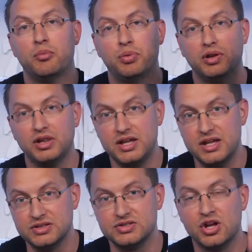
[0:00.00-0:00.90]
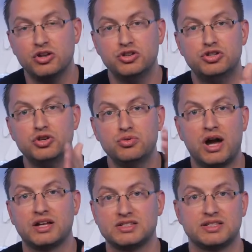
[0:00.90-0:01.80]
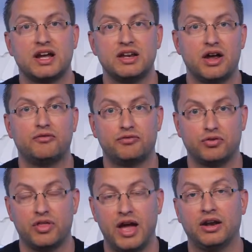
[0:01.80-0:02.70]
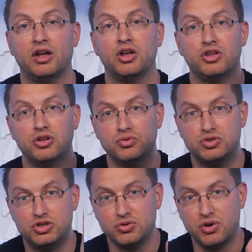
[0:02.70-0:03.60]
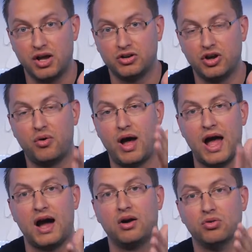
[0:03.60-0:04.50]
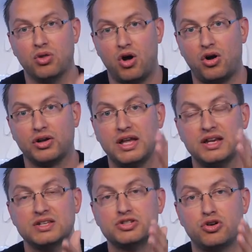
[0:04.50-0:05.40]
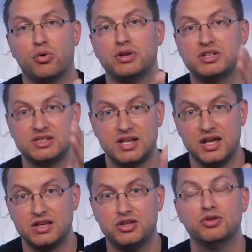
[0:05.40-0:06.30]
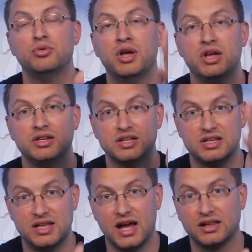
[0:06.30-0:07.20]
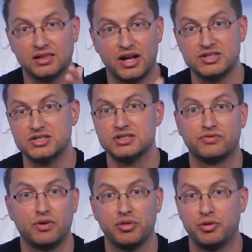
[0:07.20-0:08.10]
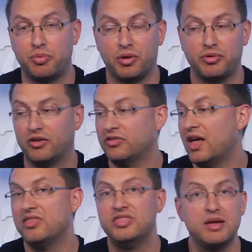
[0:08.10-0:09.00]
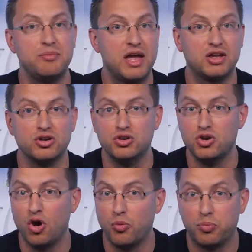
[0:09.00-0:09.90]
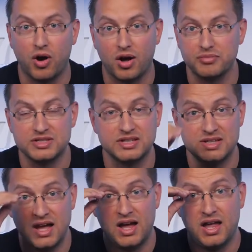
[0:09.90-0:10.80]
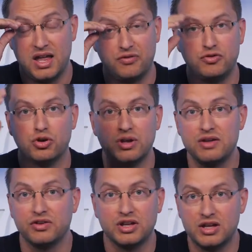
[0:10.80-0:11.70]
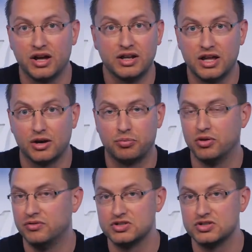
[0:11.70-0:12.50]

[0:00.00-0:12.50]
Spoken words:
Please do not sign up for that. You do not know how long it is going to take you to get licensed from the Department of Health. They make no promises if you're even gonna get approved.